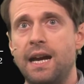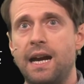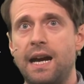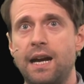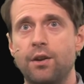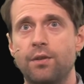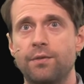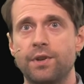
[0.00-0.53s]

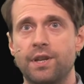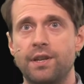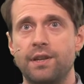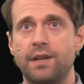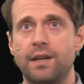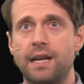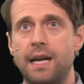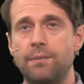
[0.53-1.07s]
And over
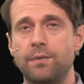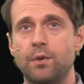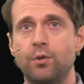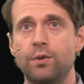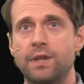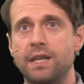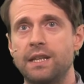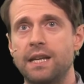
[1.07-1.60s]
here, I'm
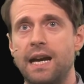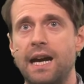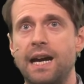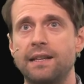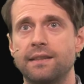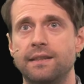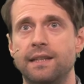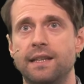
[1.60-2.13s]
looking
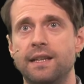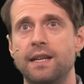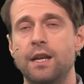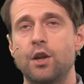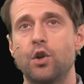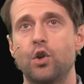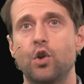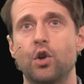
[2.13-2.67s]
at the
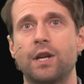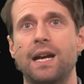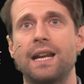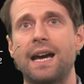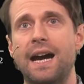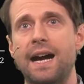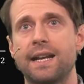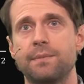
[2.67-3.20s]
local
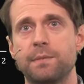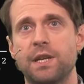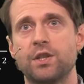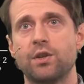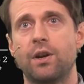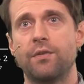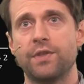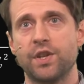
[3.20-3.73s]
RMS
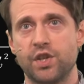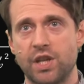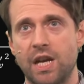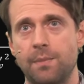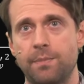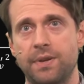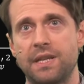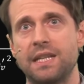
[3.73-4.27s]
of the
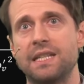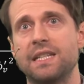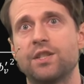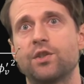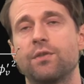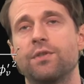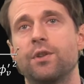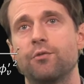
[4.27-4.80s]
SHAP in
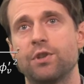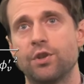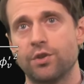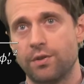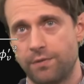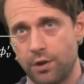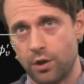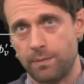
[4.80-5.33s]
each of the regions
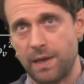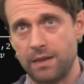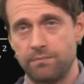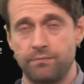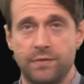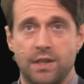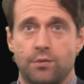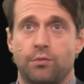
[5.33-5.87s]
of the domain.
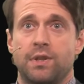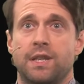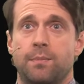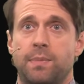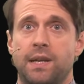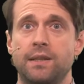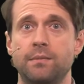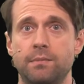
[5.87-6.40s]
This will
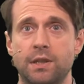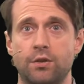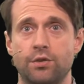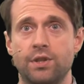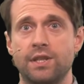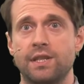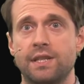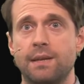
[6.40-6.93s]
depend, because
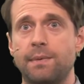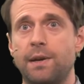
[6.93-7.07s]
this is a